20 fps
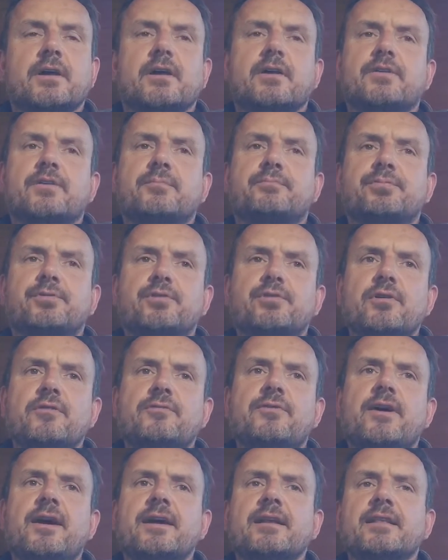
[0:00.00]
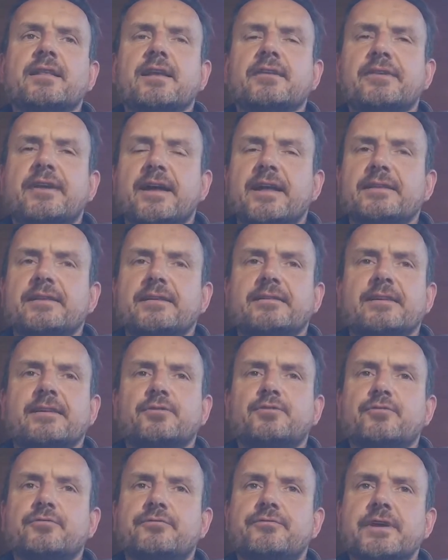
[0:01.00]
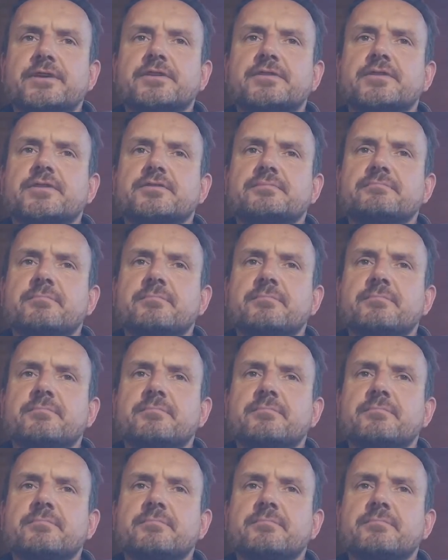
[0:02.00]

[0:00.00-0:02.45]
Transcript: The purified living entity who fixes his